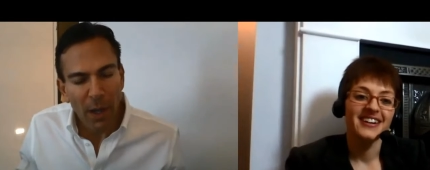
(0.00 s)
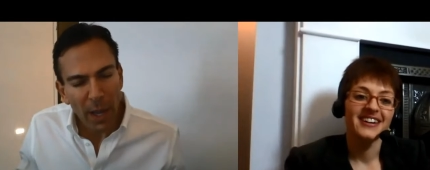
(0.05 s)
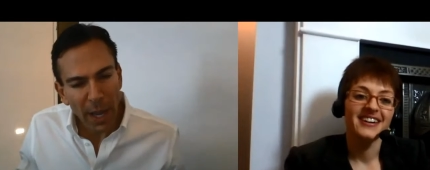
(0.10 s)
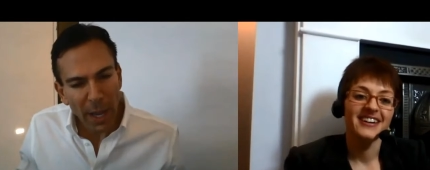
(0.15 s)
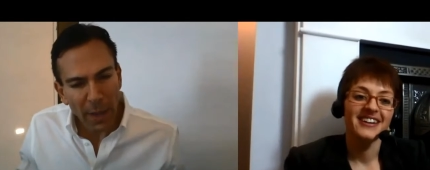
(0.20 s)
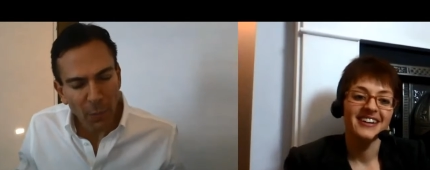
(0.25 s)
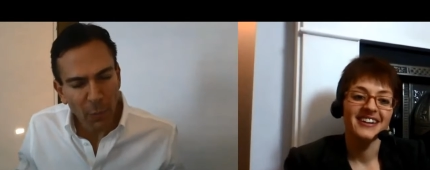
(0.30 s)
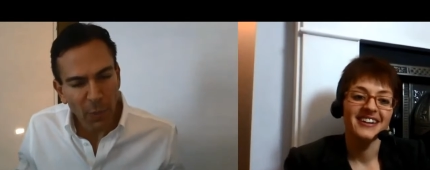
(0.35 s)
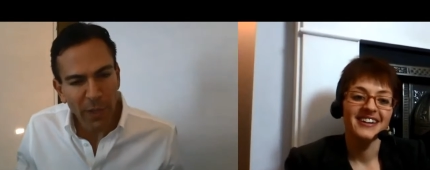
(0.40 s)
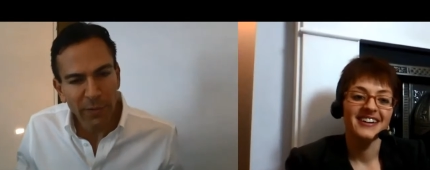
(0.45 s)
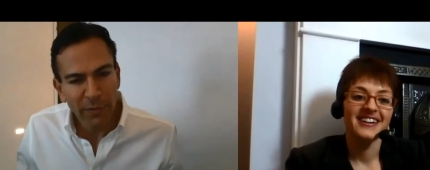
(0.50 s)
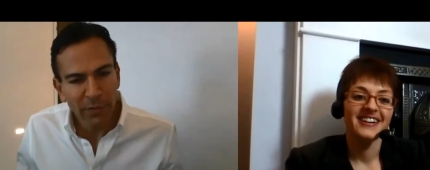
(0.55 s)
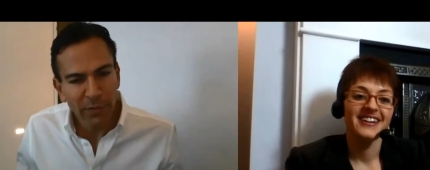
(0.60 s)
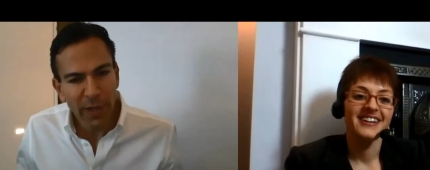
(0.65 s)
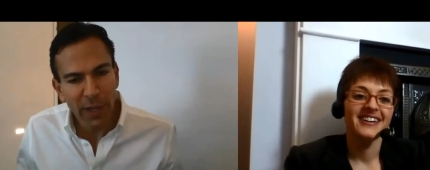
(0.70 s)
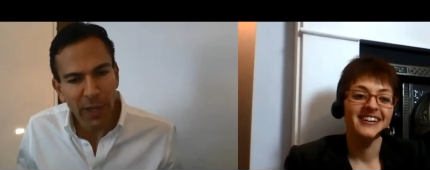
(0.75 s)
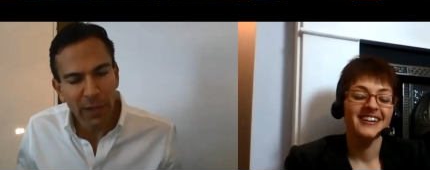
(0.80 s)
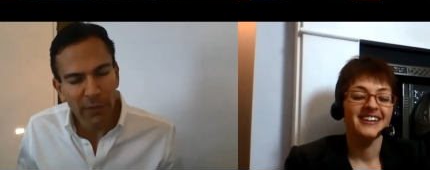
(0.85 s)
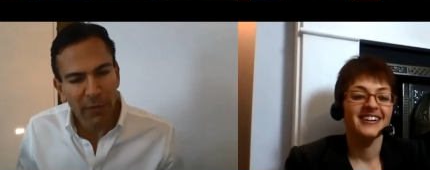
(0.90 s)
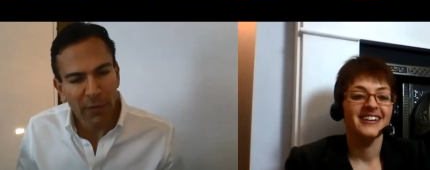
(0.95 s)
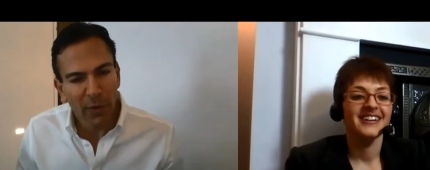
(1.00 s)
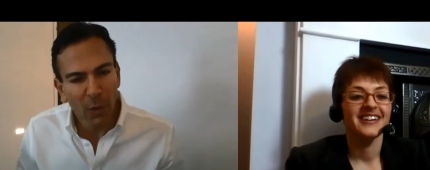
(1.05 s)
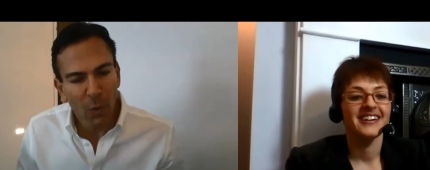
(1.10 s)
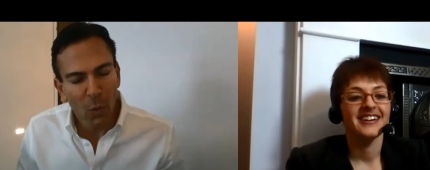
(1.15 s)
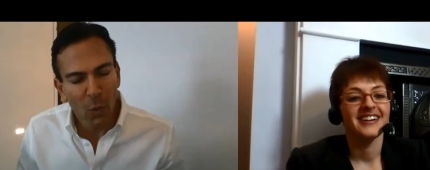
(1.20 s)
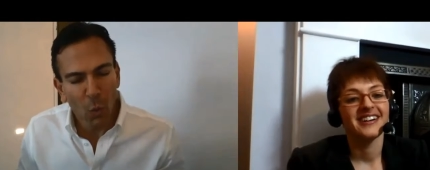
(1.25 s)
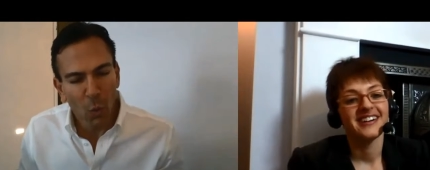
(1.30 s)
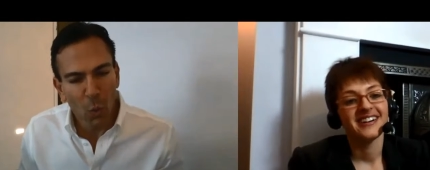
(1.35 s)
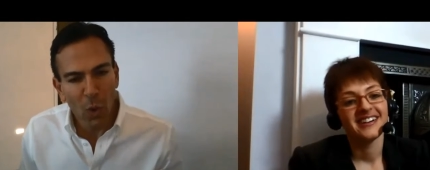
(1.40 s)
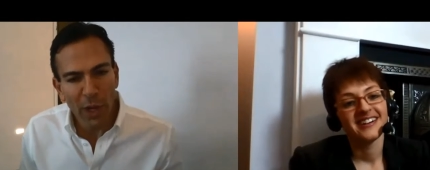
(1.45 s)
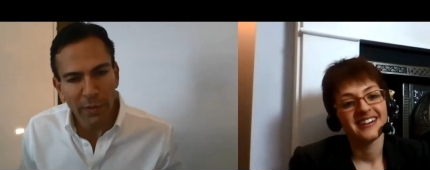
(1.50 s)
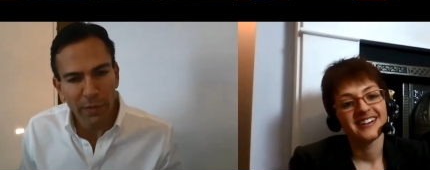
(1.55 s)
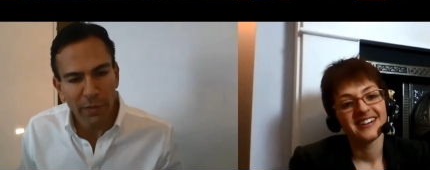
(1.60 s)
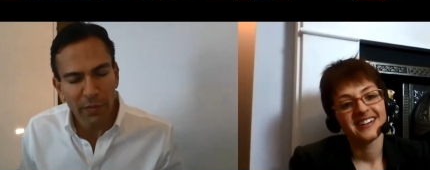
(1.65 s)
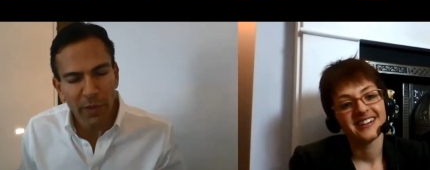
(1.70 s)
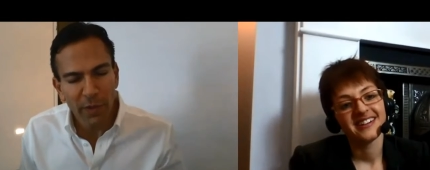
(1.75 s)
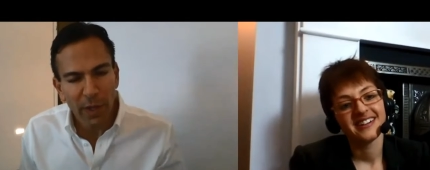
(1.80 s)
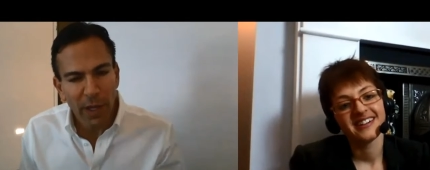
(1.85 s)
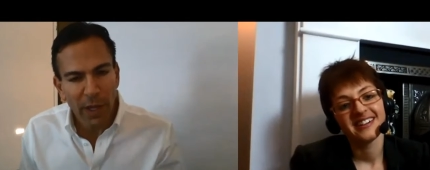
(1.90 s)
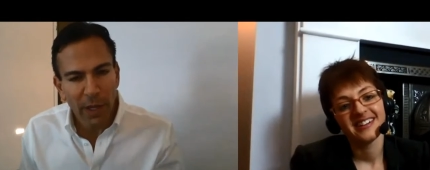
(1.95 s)
Speaker 1: And WIN stands for
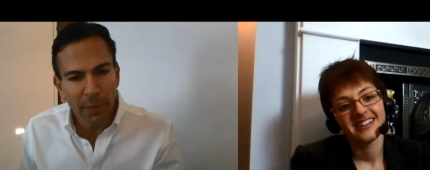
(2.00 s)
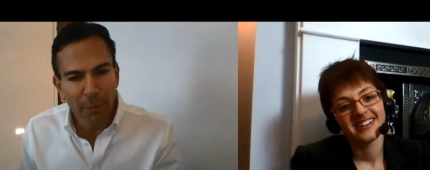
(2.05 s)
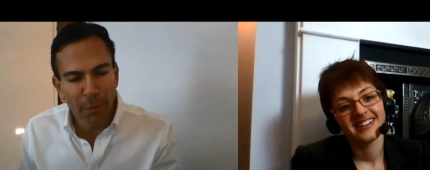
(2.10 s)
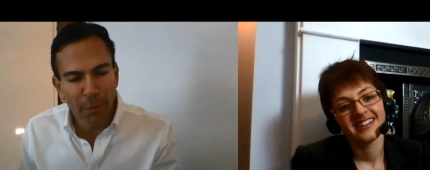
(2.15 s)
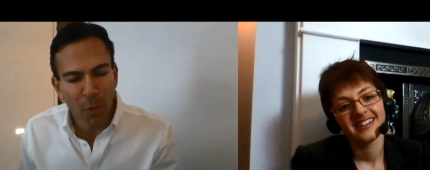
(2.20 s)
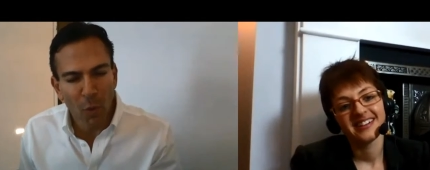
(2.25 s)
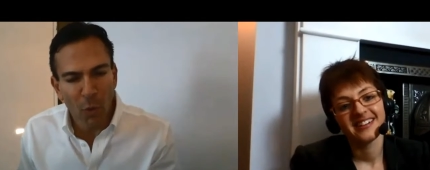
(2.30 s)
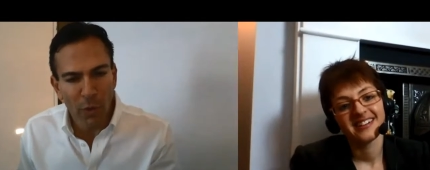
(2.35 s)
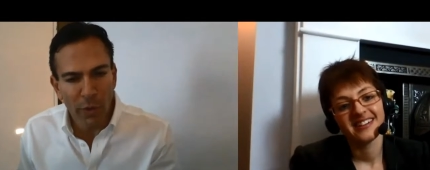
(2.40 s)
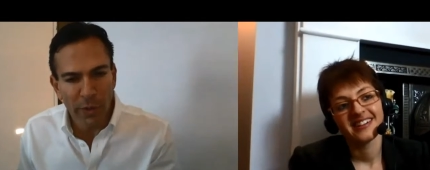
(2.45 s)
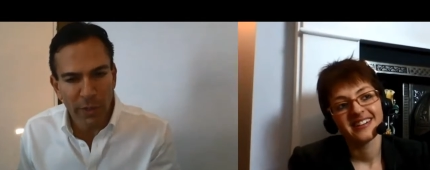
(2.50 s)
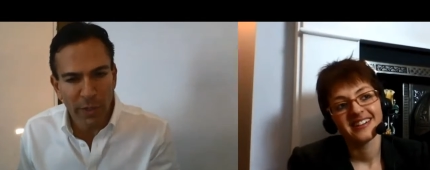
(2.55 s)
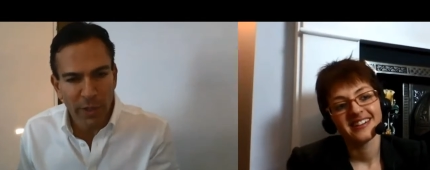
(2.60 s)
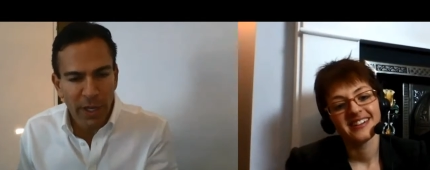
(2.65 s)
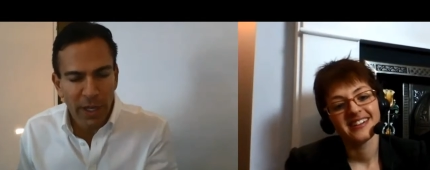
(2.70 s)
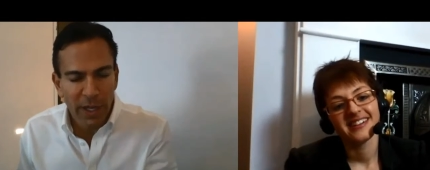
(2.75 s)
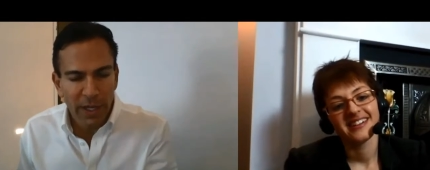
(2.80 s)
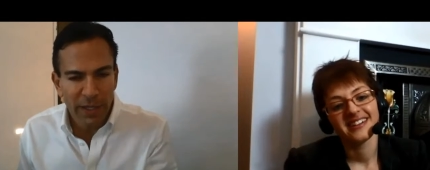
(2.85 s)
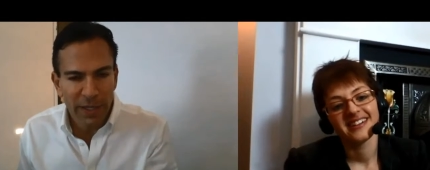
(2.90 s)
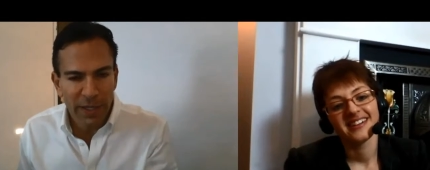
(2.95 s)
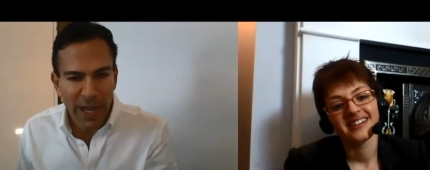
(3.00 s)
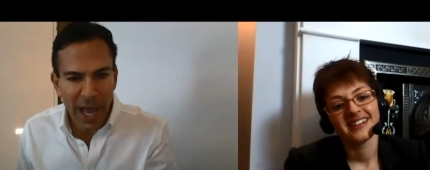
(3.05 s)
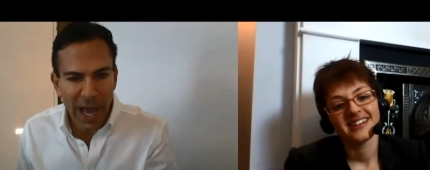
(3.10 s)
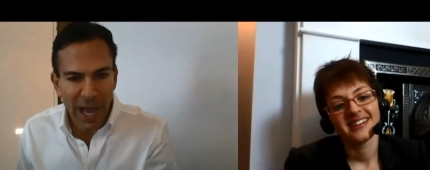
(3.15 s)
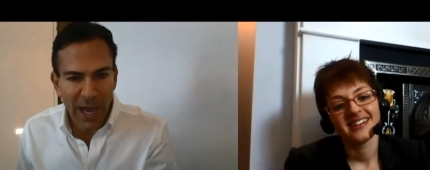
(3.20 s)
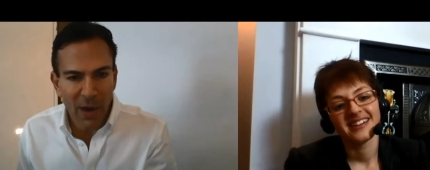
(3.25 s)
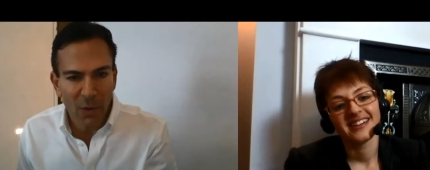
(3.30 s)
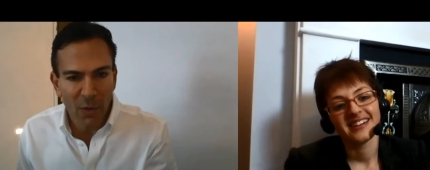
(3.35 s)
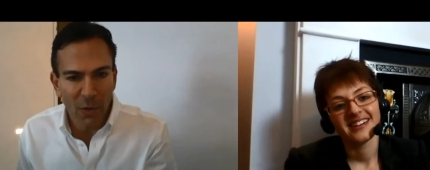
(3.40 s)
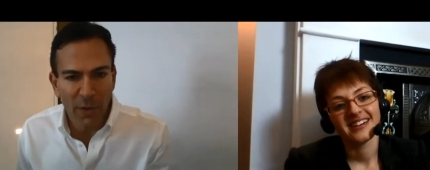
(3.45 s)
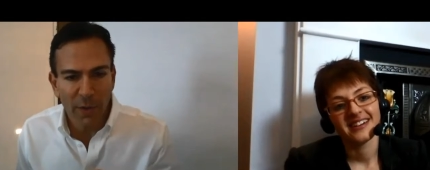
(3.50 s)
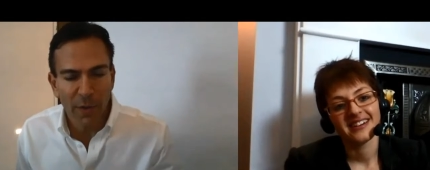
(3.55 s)
what's important now.